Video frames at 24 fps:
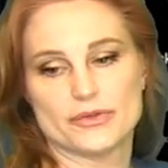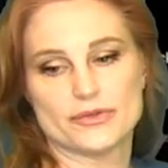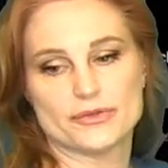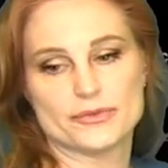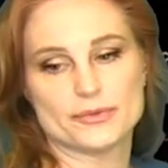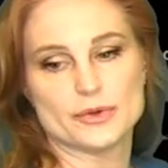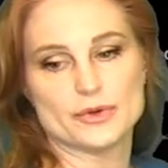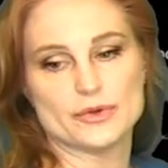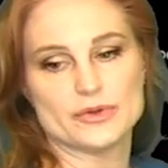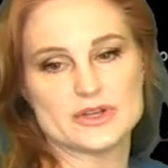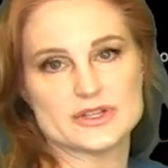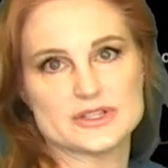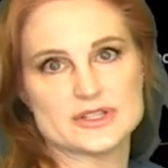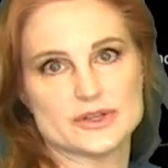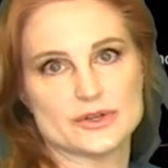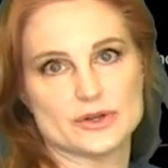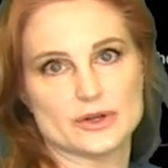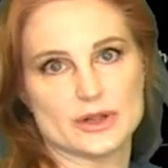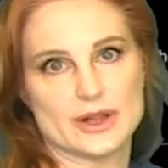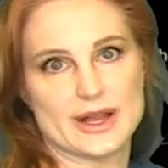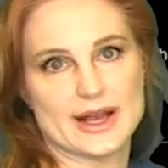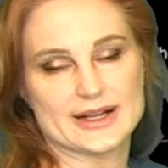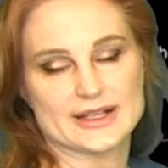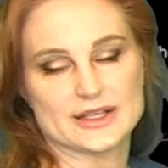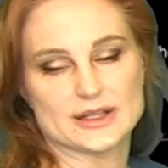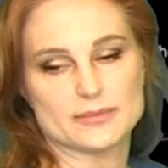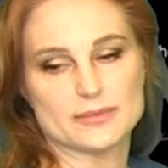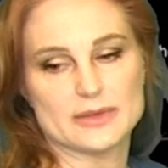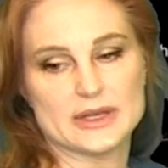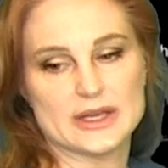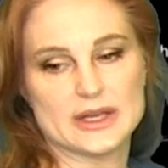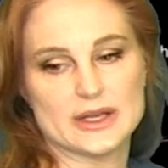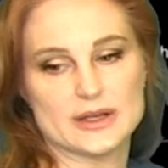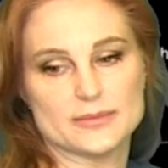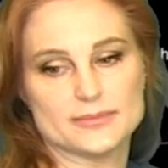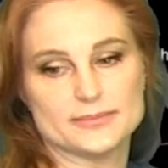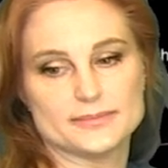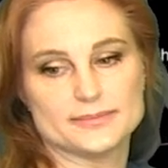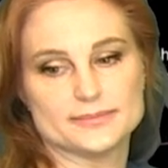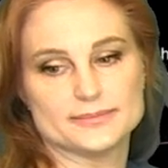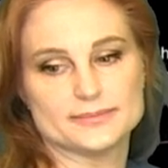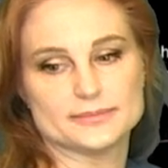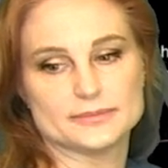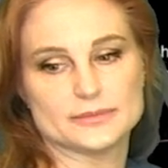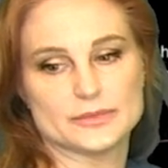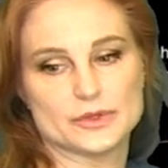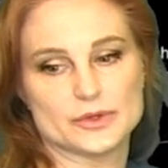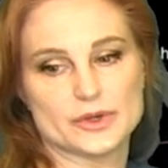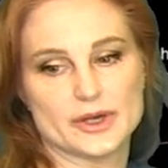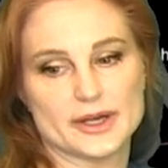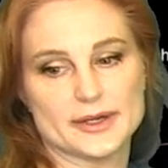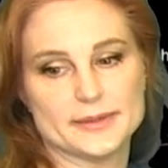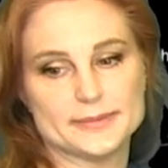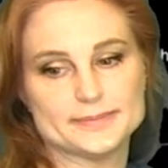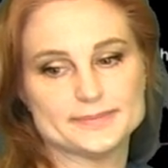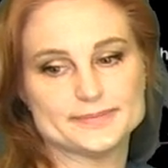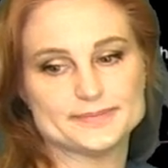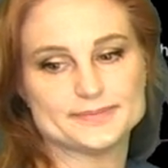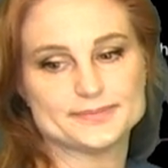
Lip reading: through this intergalactic medium, okay?